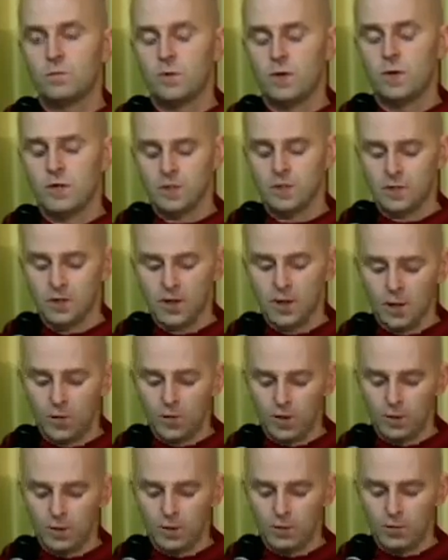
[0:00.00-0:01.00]
Right?
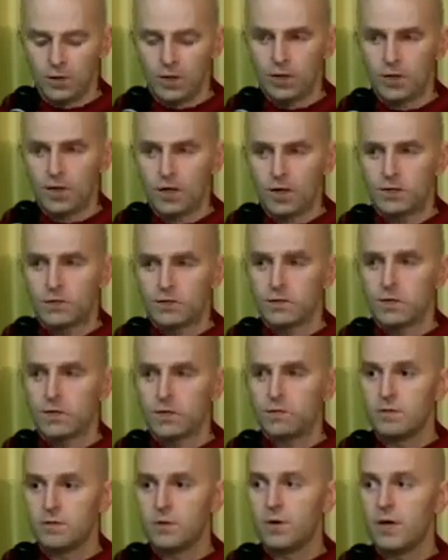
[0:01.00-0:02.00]
When we realize
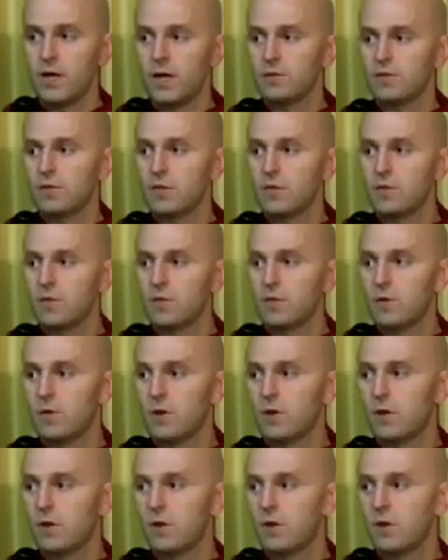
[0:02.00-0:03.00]
that we have something
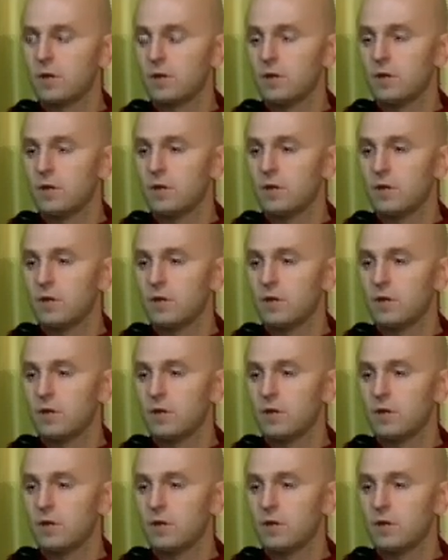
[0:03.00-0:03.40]
going on,